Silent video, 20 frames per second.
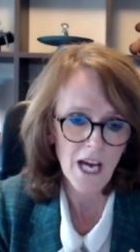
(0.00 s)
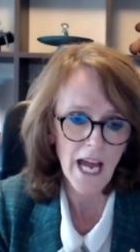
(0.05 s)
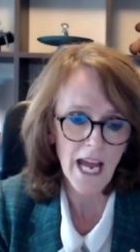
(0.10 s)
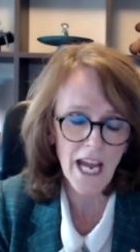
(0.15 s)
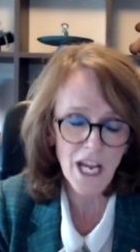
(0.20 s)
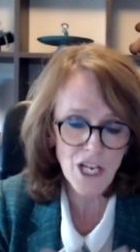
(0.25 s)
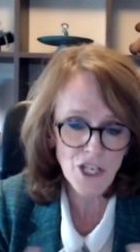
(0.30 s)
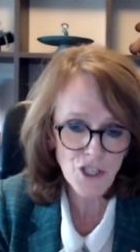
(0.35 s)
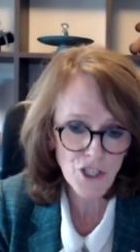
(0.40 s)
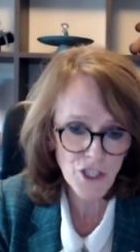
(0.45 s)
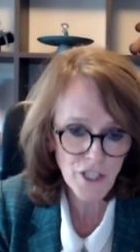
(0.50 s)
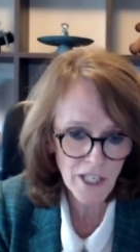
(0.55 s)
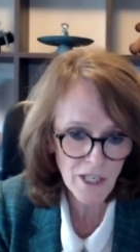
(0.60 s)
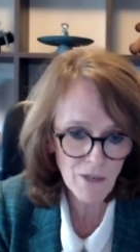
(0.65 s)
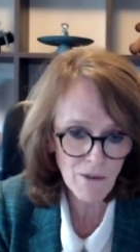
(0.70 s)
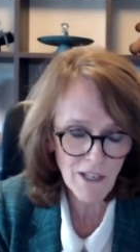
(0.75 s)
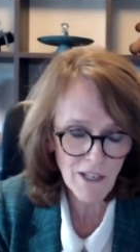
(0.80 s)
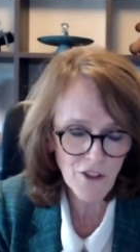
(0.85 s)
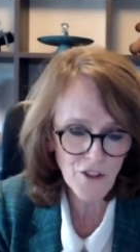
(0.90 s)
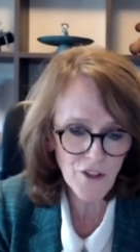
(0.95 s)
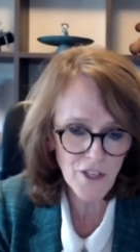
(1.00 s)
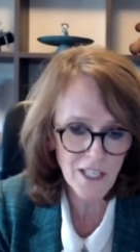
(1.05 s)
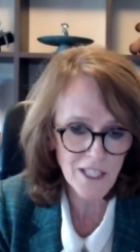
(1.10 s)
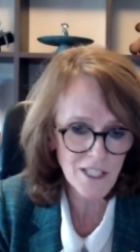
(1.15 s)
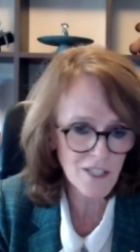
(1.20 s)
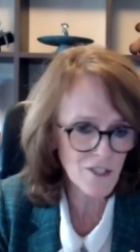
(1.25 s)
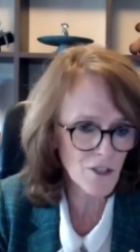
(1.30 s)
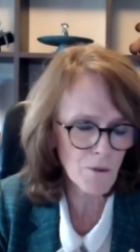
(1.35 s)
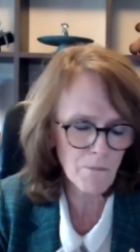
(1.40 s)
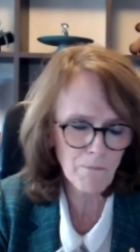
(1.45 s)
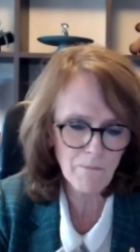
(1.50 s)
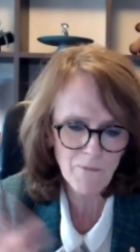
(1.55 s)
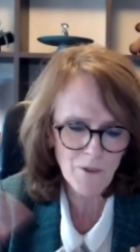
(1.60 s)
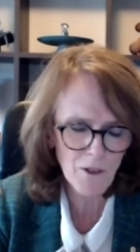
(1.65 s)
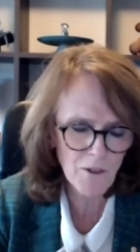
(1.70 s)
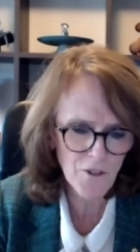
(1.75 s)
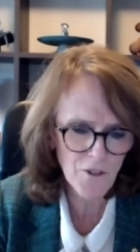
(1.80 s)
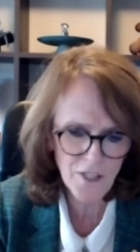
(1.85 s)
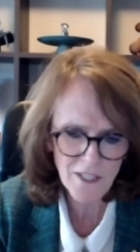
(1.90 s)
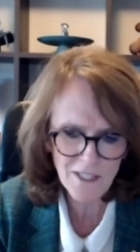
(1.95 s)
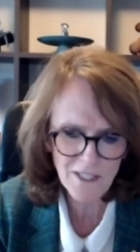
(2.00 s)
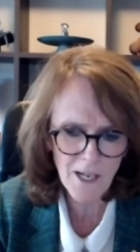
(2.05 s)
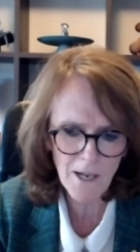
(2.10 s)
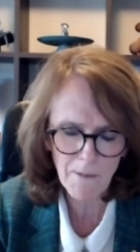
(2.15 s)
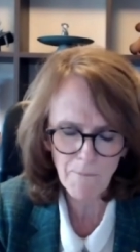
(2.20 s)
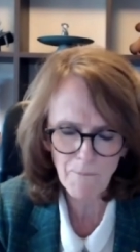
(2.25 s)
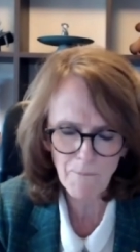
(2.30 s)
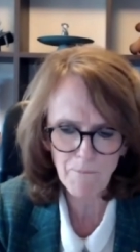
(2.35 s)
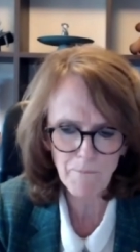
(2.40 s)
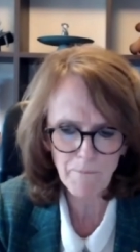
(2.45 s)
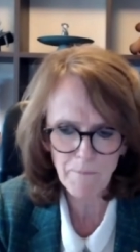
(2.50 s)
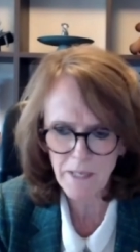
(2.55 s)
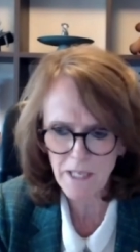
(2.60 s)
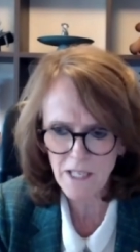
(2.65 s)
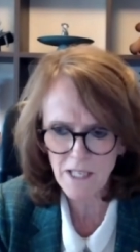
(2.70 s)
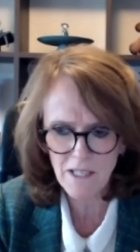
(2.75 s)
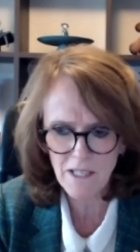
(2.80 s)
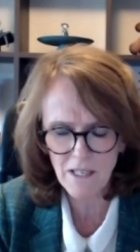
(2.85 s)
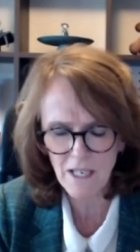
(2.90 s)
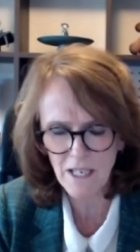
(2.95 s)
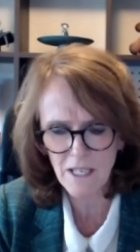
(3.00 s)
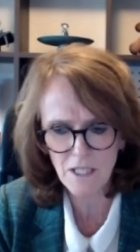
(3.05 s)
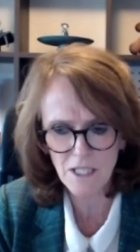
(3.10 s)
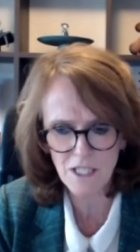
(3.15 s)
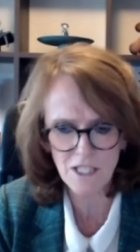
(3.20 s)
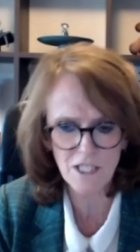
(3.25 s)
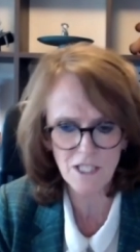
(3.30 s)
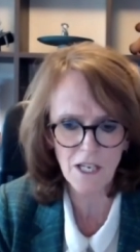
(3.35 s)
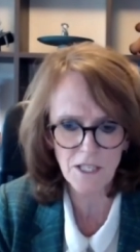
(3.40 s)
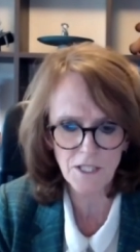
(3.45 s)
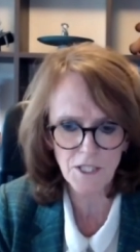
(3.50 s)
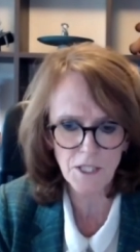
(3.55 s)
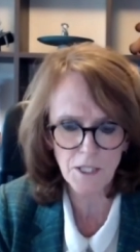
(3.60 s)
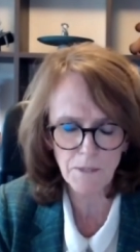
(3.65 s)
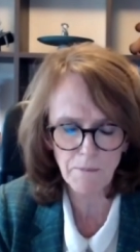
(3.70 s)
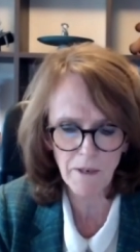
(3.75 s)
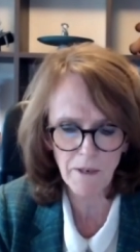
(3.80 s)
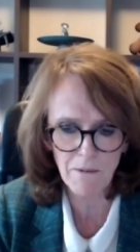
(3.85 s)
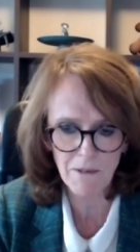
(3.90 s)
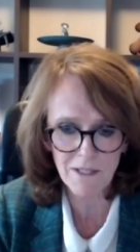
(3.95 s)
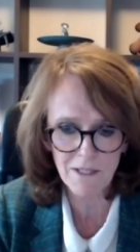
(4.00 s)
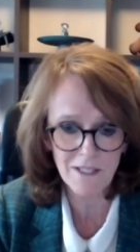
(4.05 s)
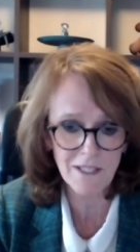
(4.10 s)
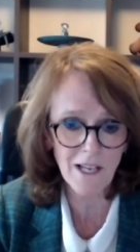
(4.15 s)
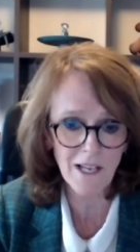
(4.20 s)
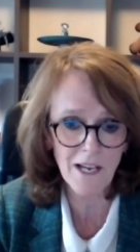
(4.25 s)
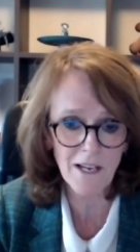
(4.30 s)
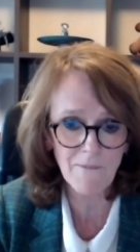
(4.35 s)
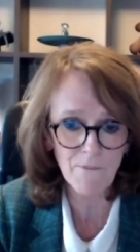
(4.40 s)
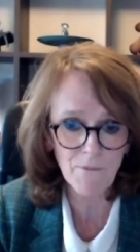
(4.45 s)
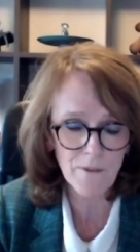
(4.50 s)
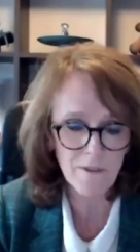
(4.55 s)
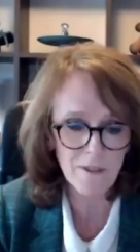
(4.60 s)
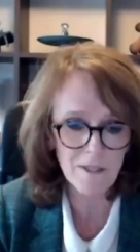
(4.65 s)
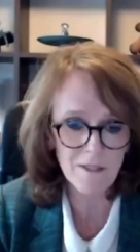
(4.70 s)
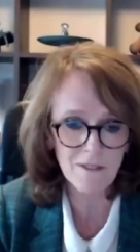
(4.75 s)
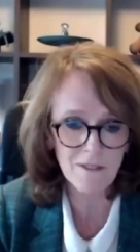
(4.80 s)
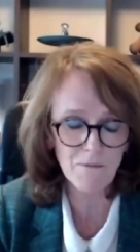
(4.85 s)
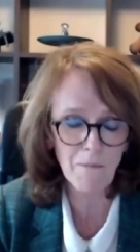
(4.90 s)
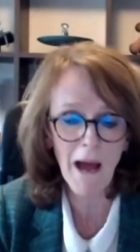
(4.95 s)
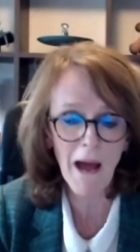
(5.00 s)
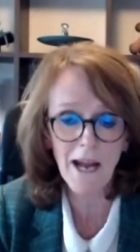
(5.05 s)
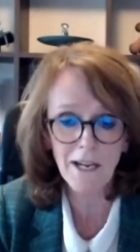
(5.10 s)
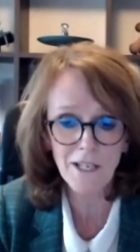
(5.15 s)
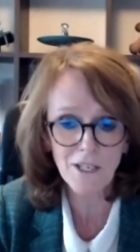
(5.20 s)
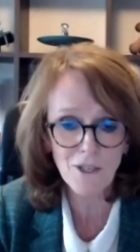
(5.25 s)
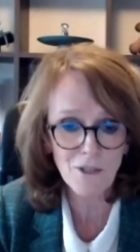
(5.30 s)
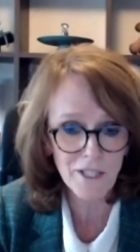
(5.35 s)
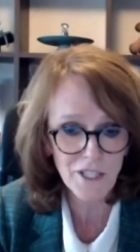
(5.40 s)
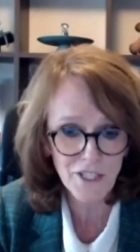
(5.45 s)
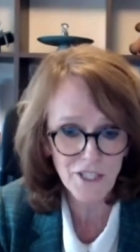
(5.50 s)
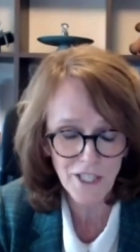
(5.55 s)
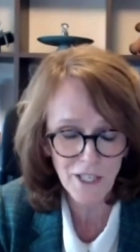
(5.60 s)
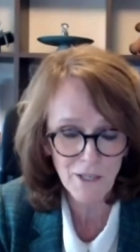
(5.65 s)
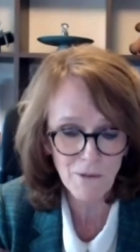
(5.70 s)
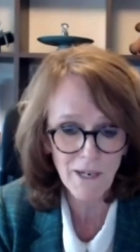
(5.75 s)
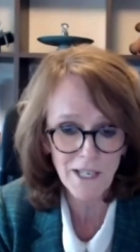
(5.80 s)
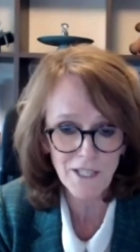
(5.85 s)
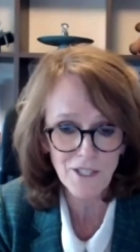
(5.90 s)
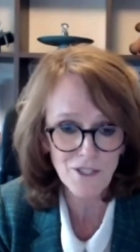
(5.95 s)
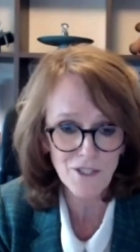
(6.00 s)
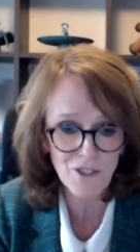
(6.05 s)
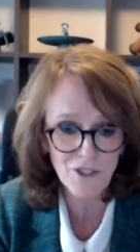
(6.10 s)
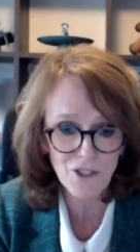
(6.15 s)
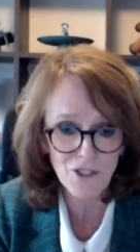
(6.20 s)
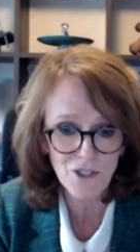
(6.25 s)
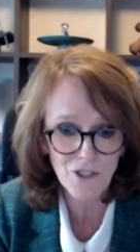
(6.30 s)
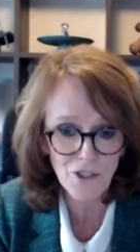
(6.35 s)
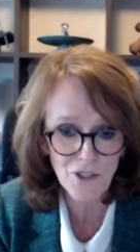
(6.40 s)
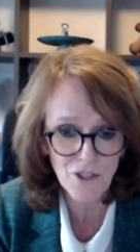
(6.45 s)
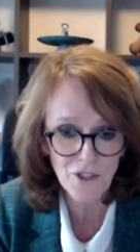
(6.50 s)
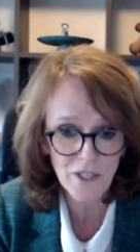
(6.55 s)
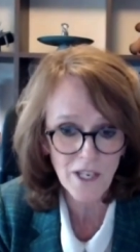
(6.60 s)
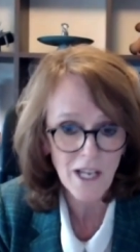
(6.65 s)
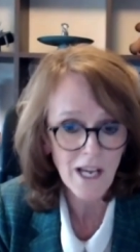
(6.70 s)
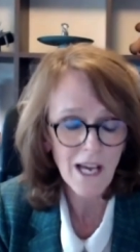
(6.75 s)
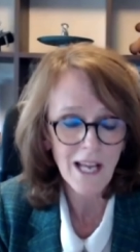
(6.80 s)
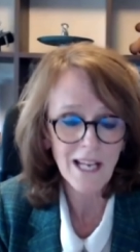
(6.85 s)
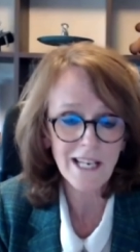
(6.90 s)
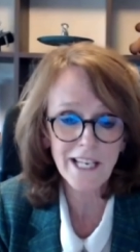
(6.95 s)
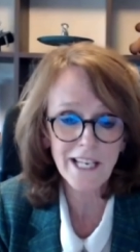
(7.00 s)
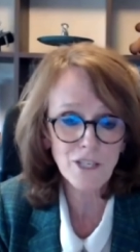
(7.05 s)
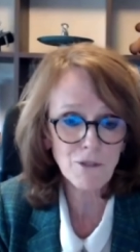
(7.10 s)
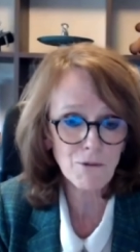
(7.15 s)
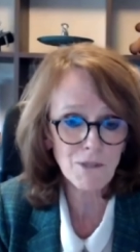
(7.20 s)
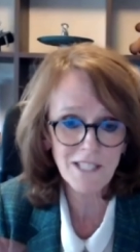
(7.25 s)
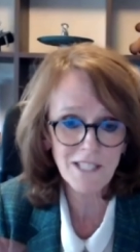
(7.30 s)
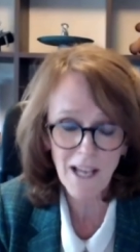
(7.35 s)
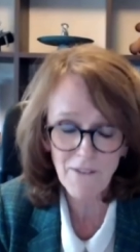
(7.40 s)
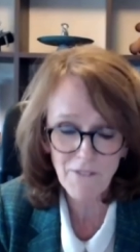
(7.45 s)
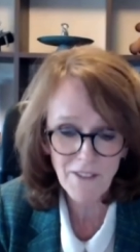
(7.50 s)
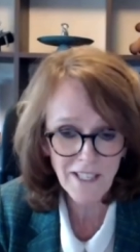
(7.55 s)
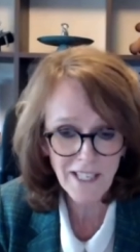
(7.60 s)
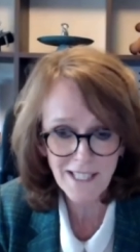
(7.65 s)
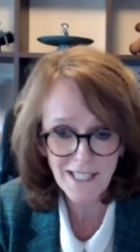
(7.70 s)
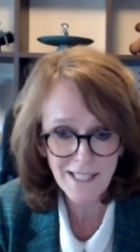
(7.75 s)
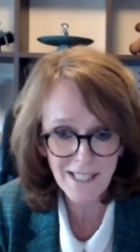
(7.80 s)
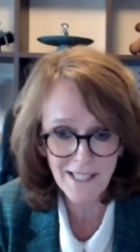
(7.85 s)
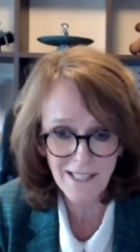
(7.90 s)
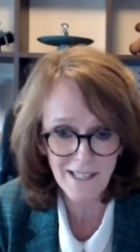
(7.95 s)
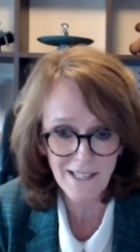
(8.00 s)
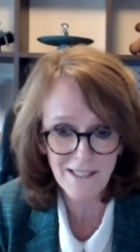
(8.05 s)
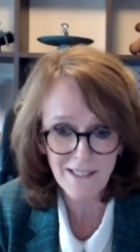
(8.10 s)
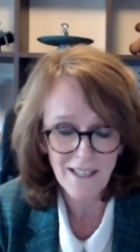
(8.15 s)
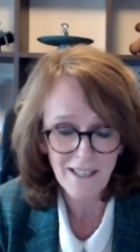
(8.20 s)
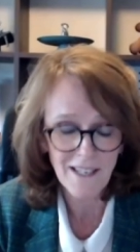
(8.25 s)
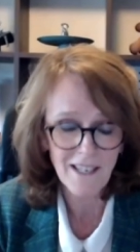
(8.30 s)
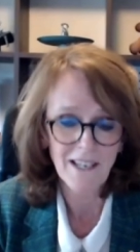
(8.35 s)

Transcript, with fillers: engineering things. So you know, things like big science experiments, like particle accelerators at CERN, led to us having the internet